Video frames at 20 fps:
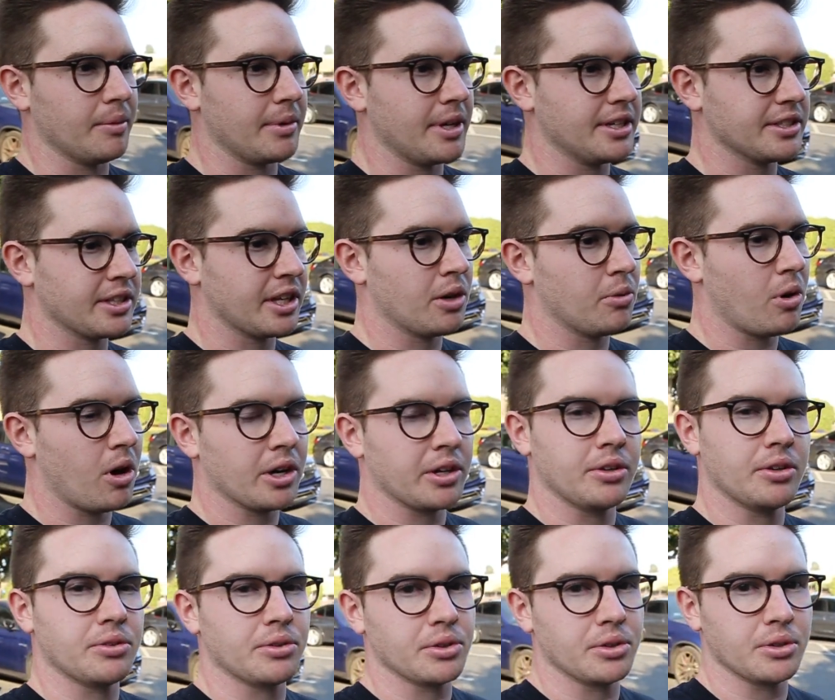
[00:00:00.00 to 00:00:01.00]
He's going to
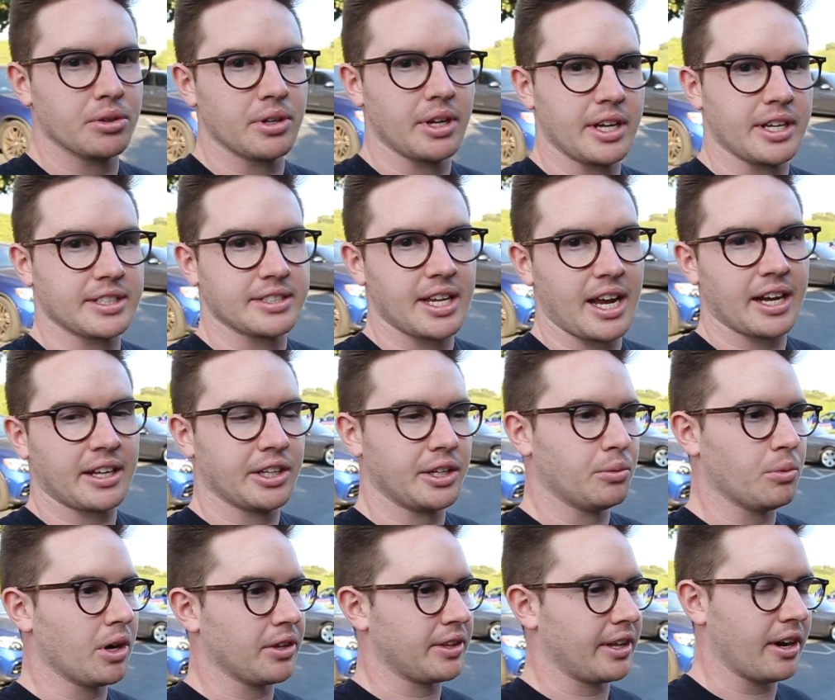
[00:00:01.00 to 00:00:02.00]
walk you through exactly
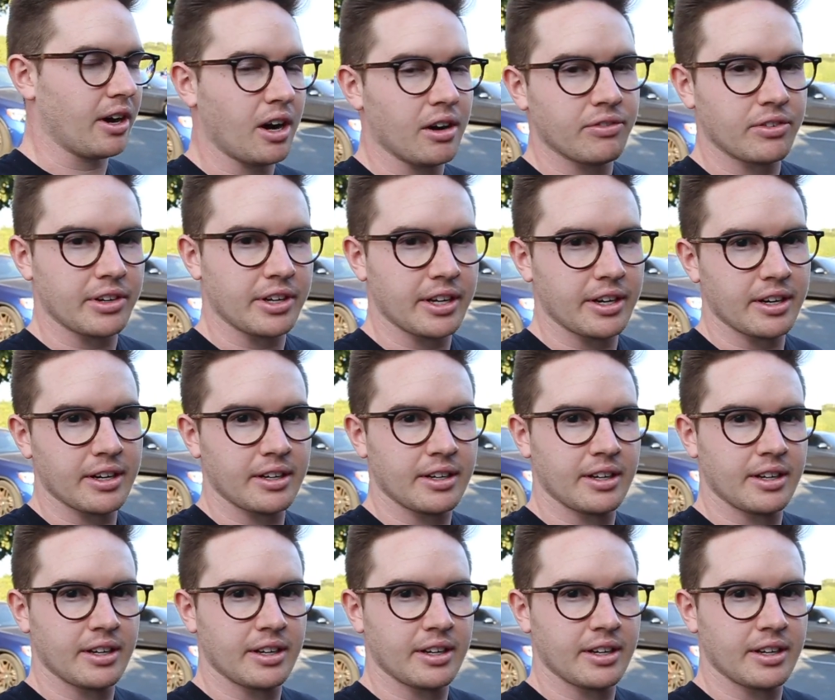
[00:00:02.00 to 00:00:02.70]
what they offer here.